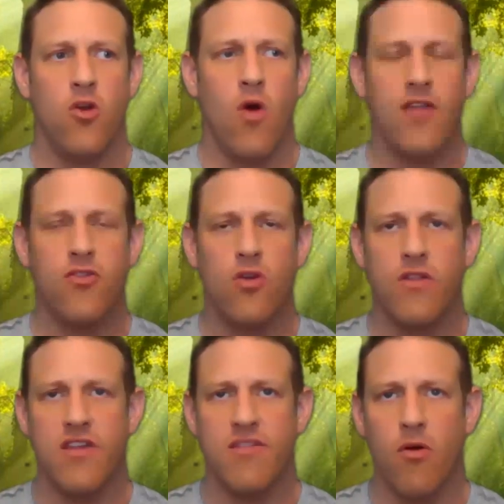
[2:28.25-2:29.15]
I took
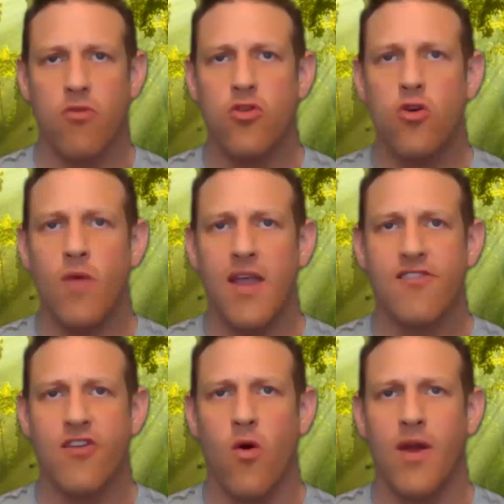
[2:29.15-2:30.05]
this about 2
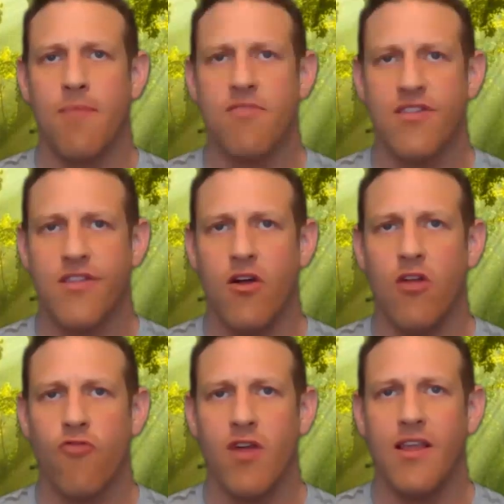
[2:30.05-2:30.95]
weeks ago, and I'm
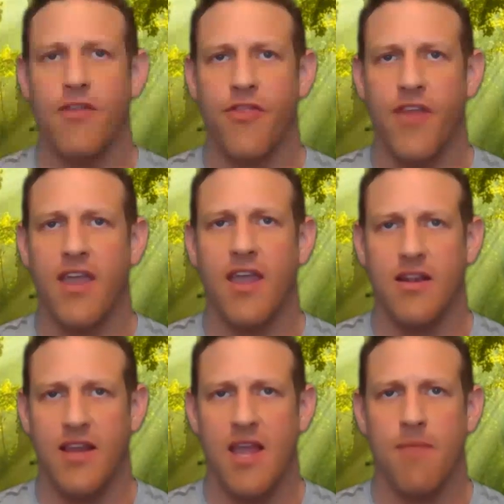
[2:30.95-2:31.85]
still really
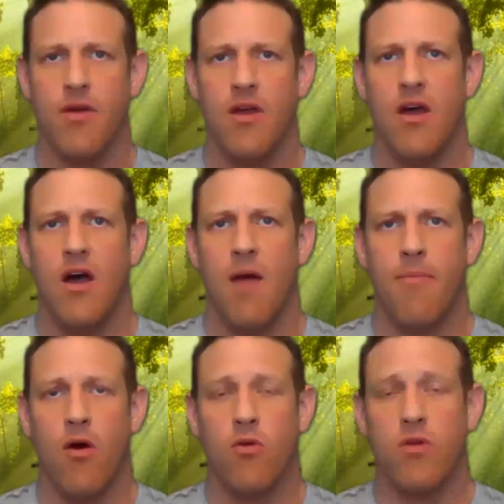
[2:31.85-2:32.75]
thinking deep
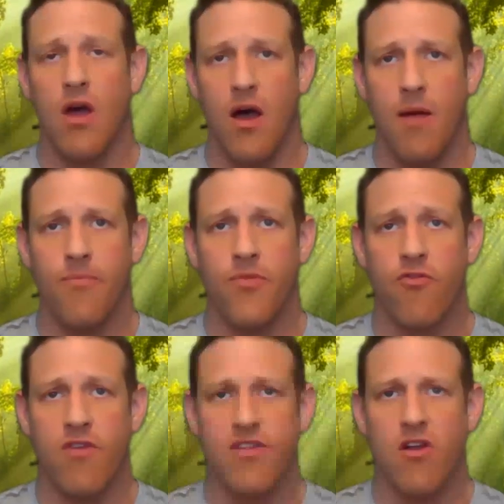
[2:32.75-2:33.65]
about the
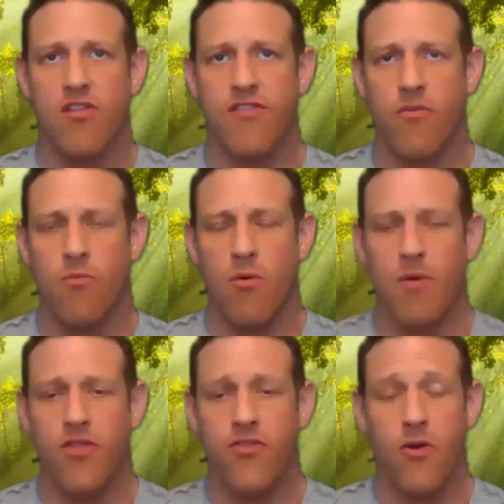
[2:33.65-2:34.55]
results from what we
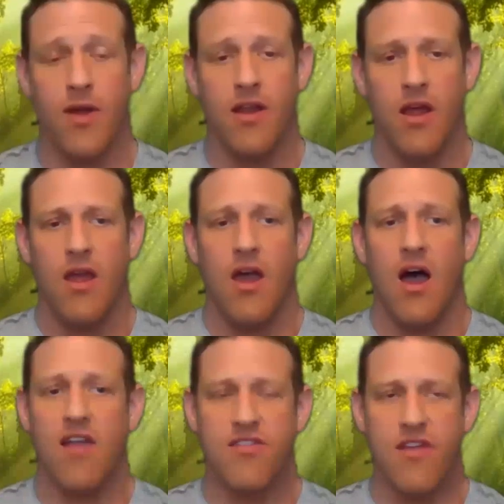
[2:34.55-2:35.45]
went through. And
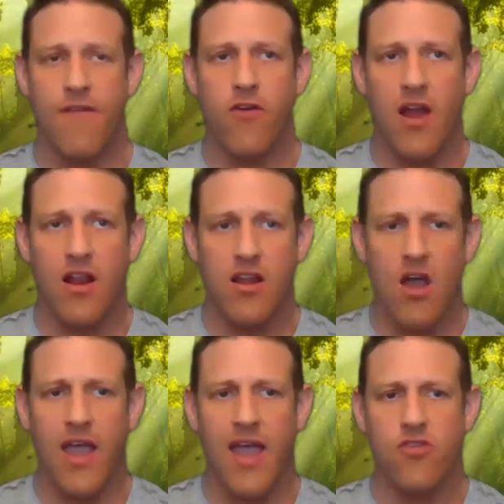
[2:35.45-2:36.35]
I suffered at a
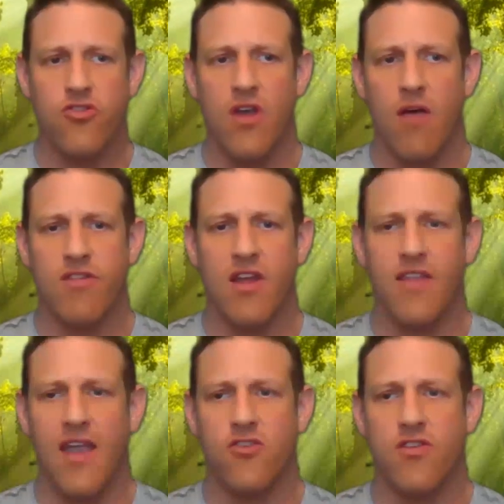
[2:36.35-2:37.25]
young age. I was at
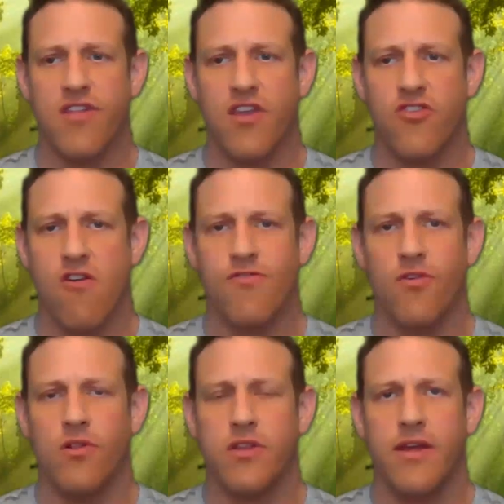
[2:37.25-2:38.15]
the age of 6 years
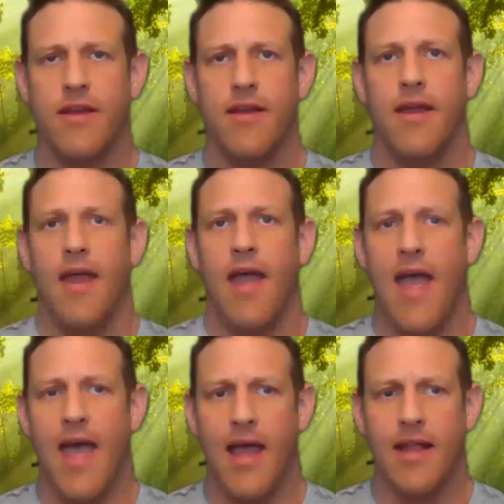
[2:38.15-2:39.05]
old.
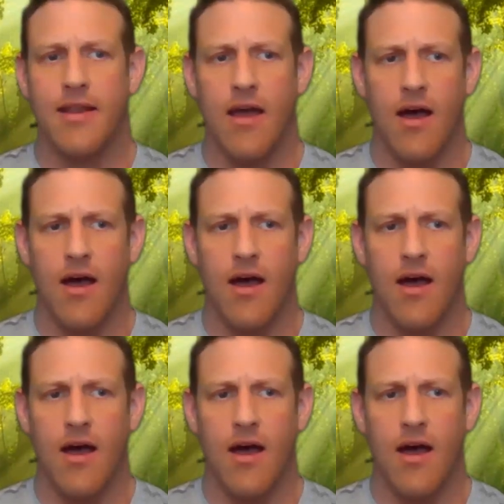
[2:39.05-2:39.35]
And